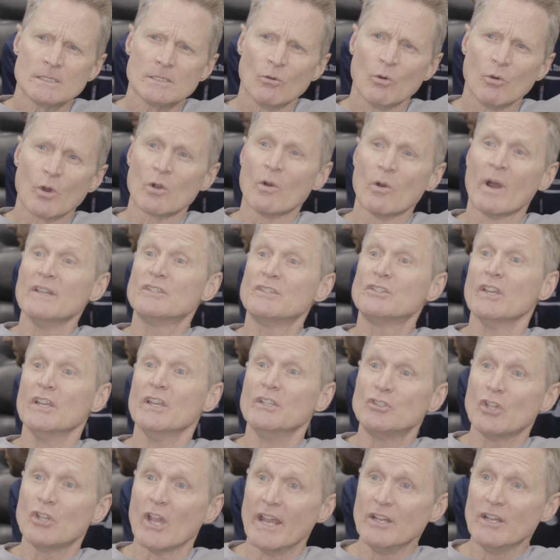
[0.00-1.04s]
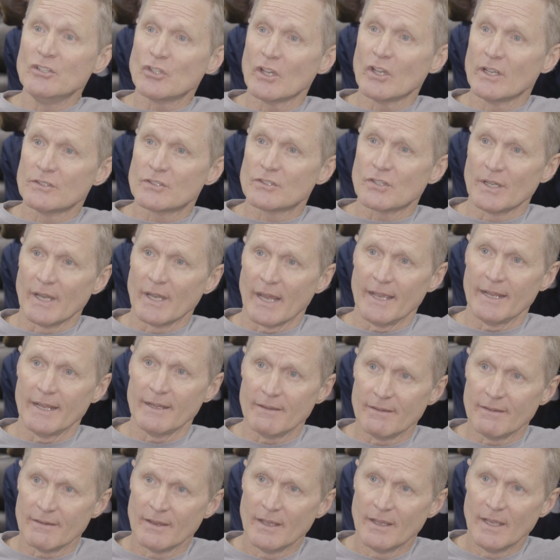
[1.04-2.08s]
What do I see changing tonight?
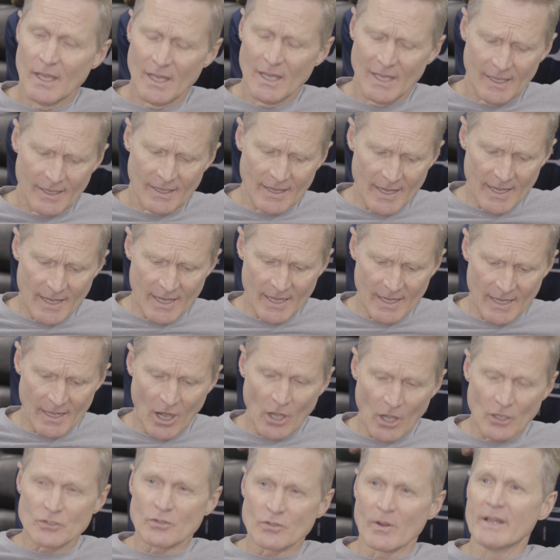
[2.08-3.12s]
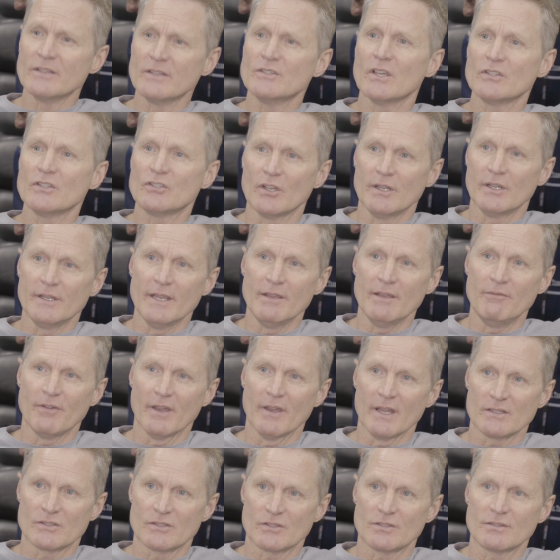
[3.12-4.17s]
Uh, our transition
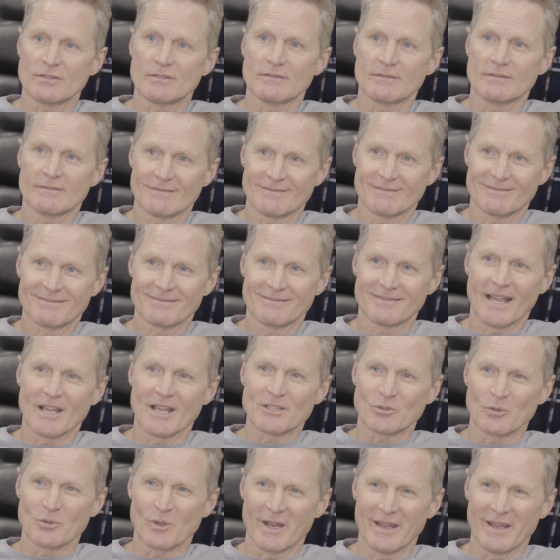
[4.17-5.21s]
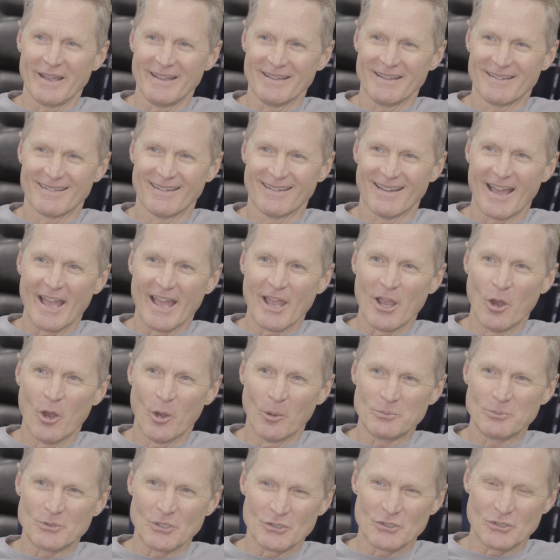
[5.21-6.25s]
defense. That's what I, I
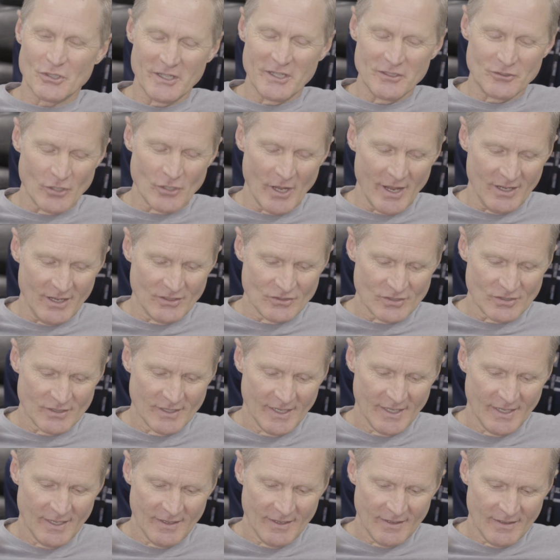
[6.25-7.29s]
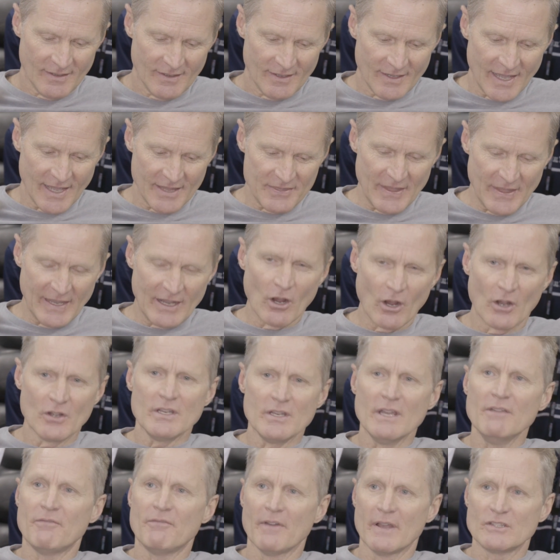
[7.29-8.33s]
hope to see change. I think our
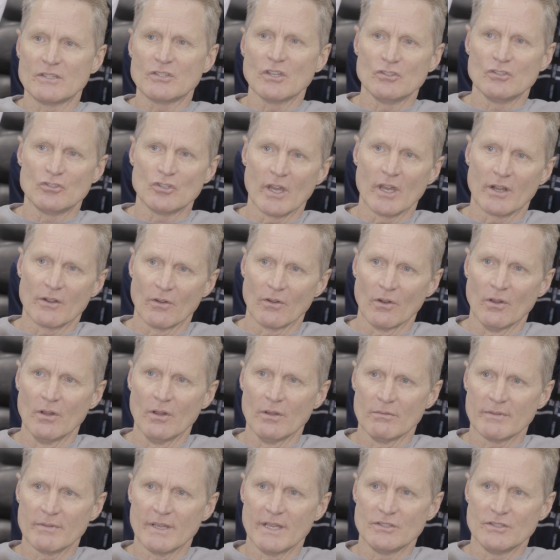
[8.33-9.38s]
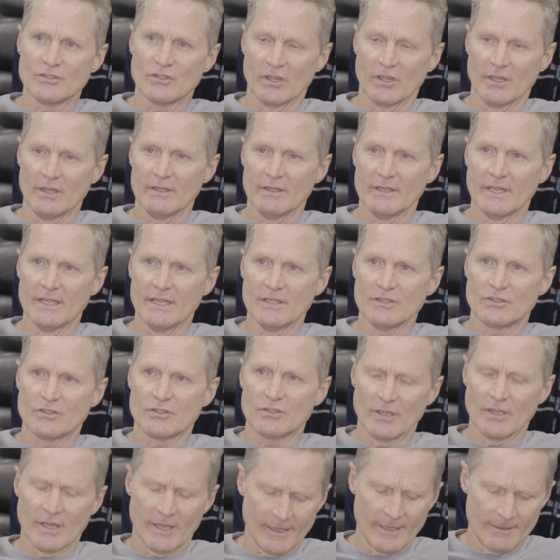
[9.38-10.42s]
defense in general is
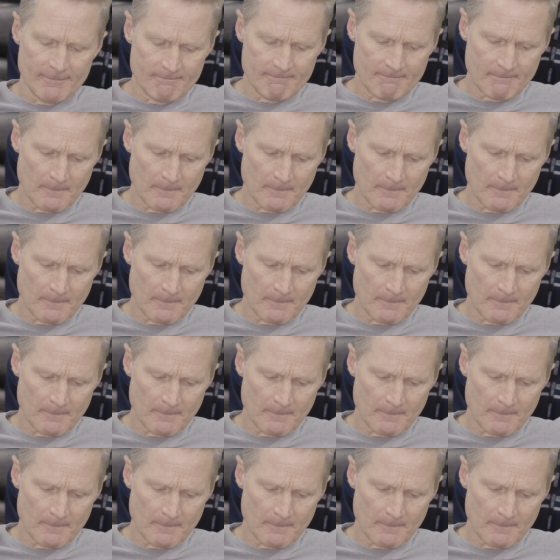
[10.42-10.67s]
is uh,